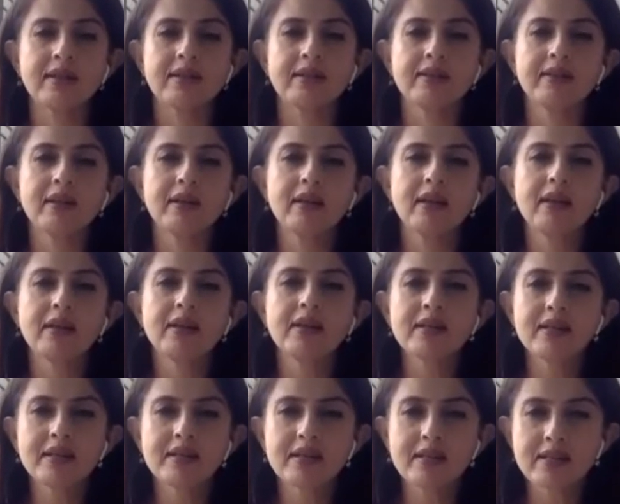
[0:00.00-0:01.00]
and
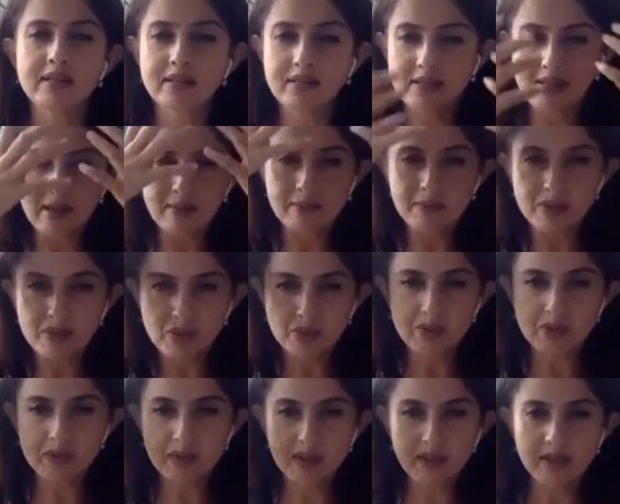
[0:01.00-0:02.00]
easy steps
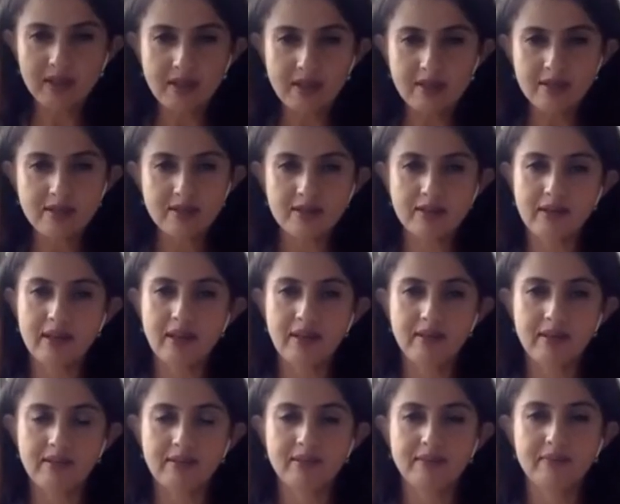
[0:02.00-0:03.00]
to release,
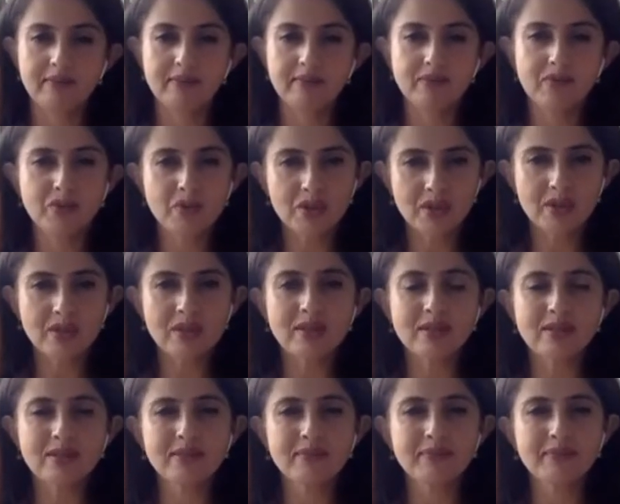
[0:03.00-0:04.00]
and
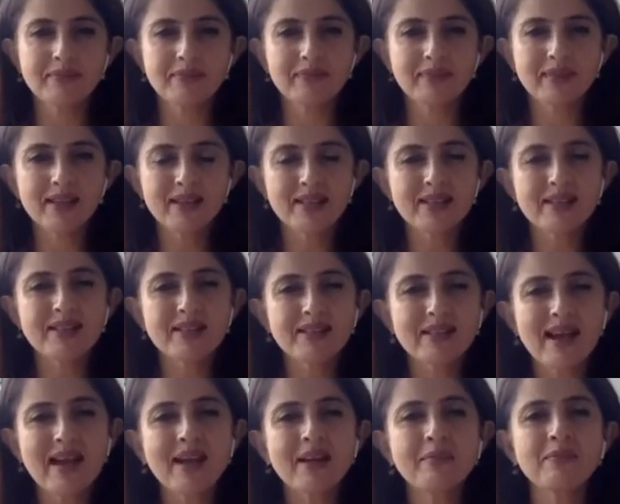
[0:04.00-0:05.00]
just it's
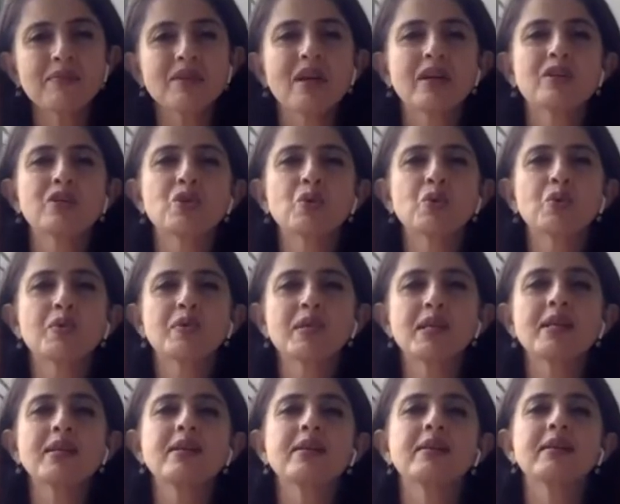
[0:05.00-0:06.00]
time to
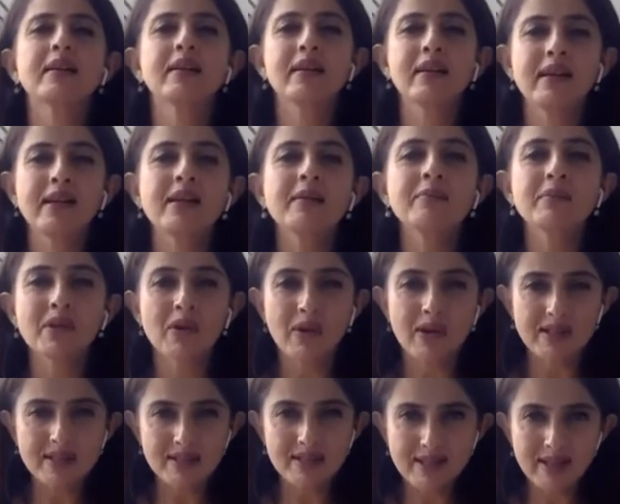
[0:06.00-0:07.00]
reclaim
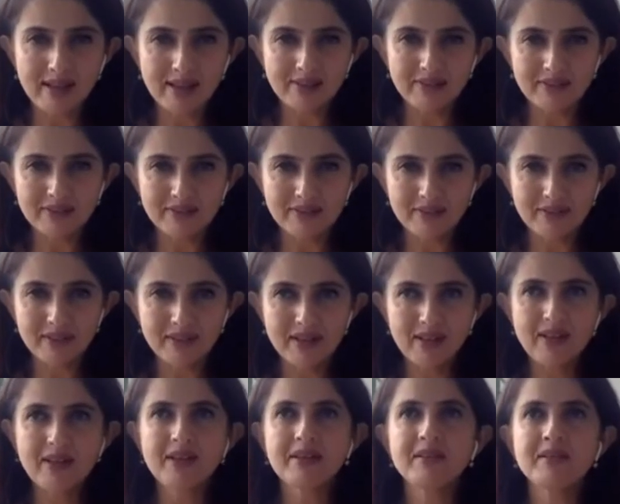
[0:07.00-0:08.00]
yourself,
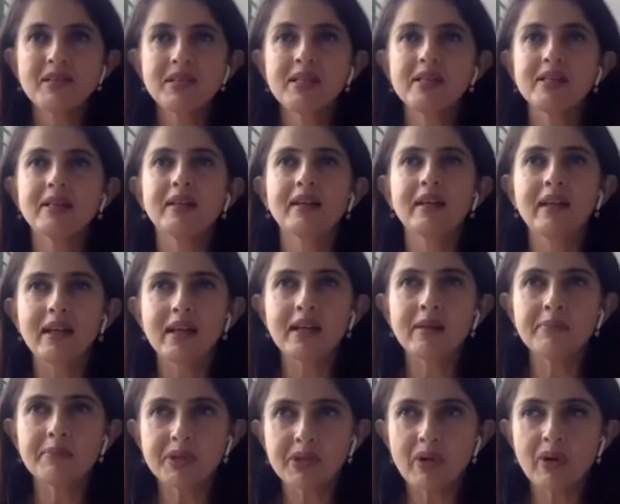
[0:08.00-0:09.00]

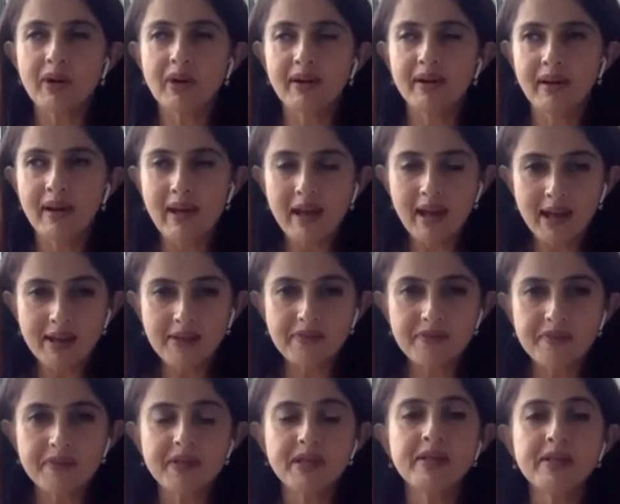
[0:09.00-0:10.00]
reclaim your life,
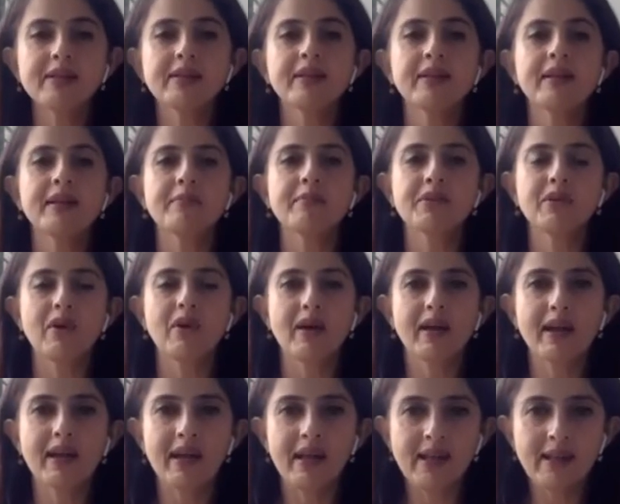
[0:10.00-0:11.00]
reclaim your
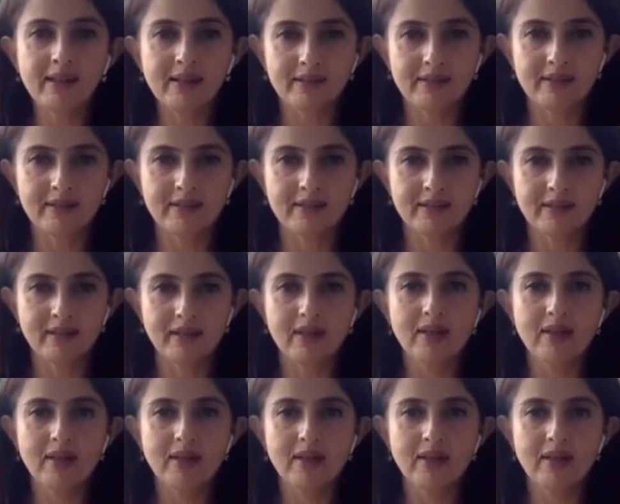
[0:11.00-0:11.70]
health.